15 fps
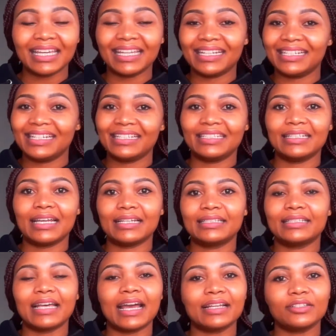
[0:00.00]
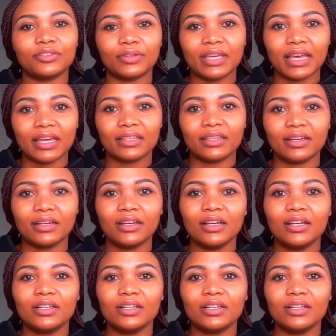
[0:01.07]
It is like tied together.